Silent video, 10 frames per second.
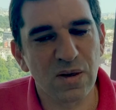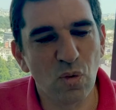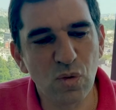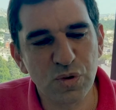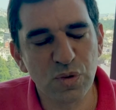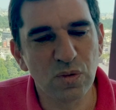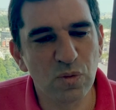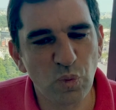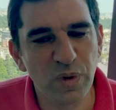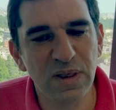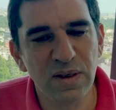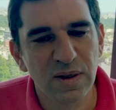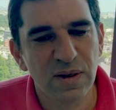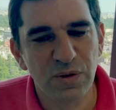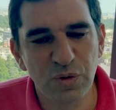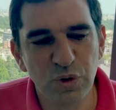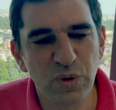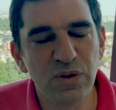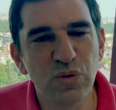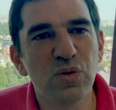Also, we
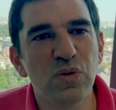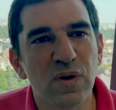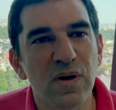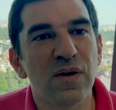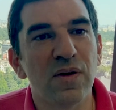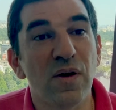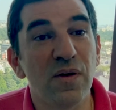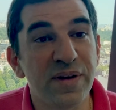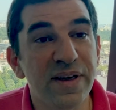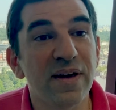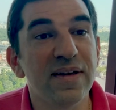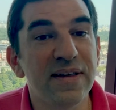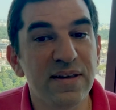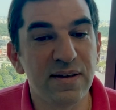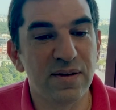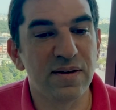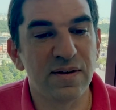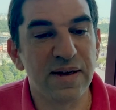usually do uh, a yearly uh,